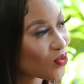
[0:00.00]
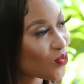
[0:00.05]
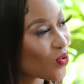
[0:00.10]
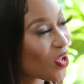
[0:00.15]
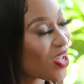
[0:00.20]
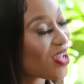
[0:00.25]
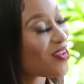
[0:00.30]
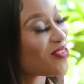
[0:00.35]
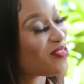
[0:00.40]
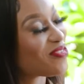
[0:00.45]

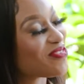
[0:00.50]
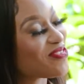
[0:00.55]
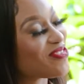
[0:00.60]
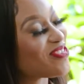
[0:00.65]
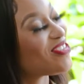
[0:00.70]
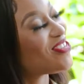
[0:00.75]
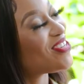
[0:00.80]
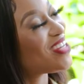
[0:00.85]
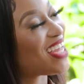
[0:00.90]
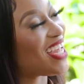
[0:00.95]
Wow,
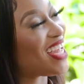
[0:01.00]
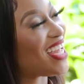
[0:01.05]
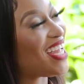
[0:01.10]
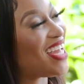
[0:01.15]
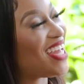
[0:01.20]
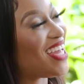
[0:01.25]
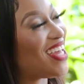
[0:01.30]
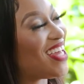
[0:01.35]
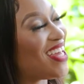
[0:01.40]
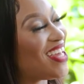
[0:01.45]
okay.
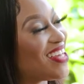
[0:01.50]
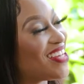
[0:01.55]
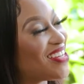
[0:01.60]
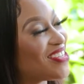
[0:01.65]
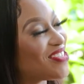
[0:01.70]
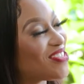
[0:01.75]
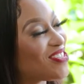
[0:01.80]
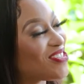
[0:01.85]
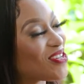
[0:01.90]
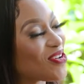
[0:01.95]

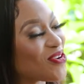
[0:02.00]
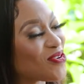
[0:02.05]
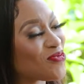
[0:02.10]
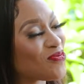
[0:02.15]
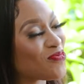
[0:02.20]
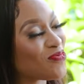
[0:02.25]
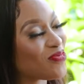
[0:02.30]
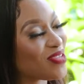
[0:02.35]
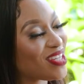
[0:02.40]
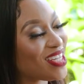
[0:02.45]
So
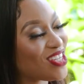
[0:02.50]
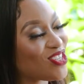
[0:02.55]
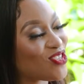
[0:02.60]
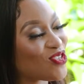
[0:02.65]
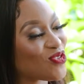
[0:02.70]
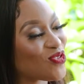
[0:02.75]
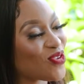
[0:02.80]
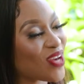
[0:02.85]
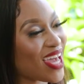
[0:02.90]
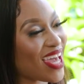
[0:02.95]
did
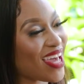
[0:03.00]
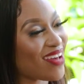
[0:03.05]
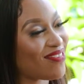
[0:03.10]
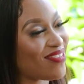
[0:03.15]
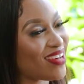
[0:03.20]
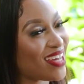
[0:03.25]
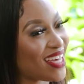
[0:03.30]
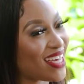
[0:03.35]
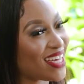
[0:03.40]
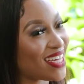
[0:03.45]
you
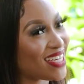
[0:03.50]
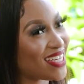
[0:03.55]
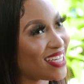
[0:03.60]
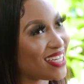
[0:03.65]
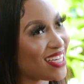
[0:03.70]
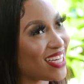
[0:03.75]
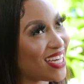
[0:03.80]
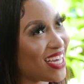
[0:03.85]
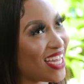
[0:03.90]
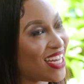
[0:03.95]
have
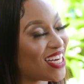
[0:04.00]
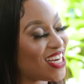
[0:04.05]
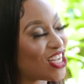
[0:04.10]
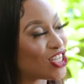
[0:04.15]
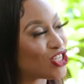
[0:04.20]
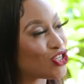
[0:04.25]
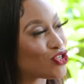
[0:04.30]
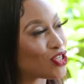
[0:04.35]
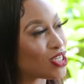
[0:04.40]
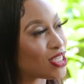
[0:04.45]
an
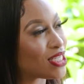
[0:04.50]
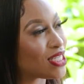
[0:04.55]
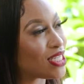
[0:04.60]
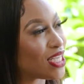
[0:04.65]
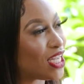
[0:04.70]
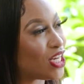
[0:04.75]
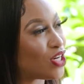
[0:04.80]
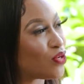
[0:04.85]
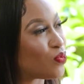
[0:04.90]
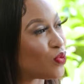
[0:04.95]
interest
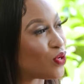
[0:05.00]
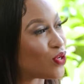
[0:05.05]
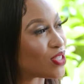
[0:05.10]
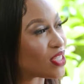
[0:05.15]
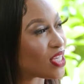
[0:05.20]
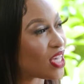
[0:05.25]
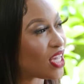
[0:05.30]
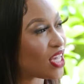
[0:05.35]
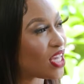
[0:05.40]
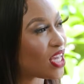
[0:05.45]
in
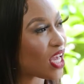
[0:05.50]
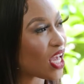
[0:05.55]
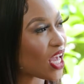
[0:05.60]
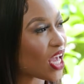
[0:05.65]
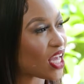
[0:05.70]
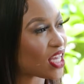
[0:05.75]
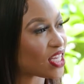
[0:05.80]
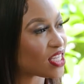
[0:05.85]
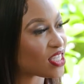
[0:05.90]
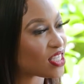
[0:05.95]
music
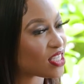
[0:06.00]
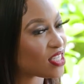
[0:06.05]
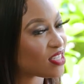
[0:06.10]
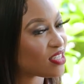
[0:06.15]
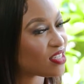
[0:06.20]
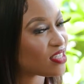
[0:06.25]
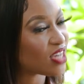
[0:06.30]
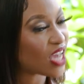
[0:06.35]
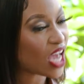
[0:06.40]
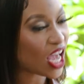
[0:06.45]
as
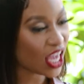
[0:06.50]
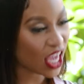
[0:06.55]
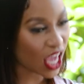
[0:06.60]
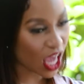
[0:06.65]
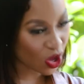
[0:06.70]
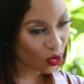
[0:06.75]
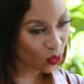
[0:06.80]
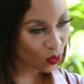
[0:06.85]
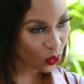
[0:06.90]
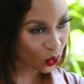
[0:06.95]
a
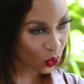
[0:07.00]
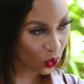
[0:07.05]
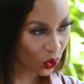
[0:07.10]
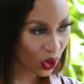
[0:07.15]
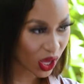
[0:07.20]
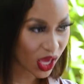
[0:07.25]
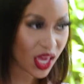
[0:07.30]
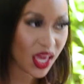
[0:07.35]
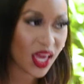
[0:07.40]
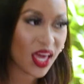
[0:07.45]
young
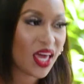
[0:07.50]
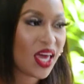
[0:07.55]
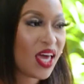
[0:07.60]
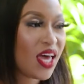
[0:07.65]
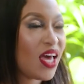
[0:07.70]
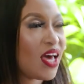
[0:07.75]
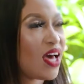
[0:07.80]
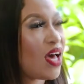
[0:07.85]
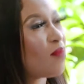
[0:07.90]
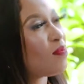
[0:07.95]
boy?
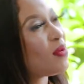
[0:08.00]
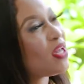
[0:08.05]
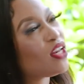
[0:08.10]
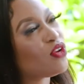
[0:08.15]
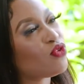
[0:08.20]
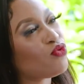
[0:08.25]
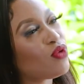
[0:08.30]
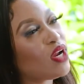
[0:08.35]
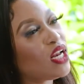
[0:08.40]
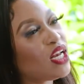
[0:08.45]
I
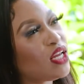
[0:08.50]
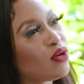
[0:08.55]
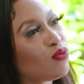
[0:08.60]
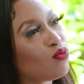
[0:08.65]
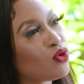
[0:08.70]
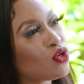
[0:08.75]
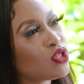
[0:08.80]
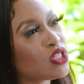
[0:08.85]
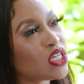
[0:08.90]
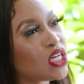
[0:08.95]
mean, really,
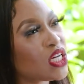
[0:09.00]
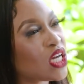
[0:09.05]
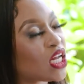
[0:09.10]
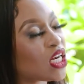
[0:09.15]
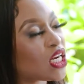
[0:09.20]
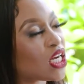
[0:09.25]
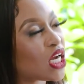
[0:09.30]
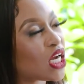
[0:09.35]
music and